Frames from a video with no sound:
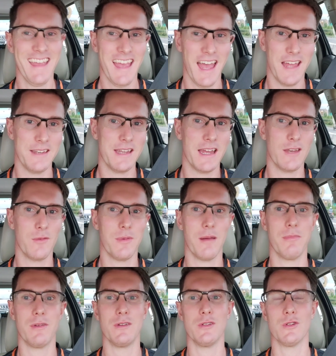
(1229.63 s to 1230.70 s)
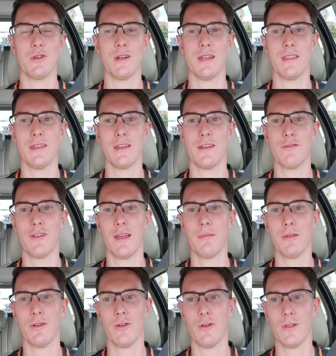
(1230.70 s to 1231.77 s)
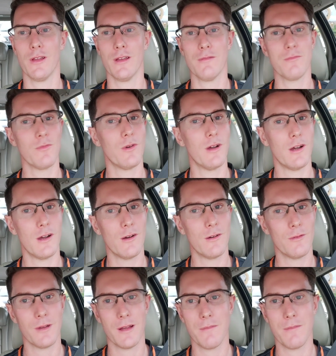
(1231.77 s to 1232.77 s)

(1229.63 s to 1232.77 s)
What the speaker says: and Daddy will be able to enjoy the family hauler while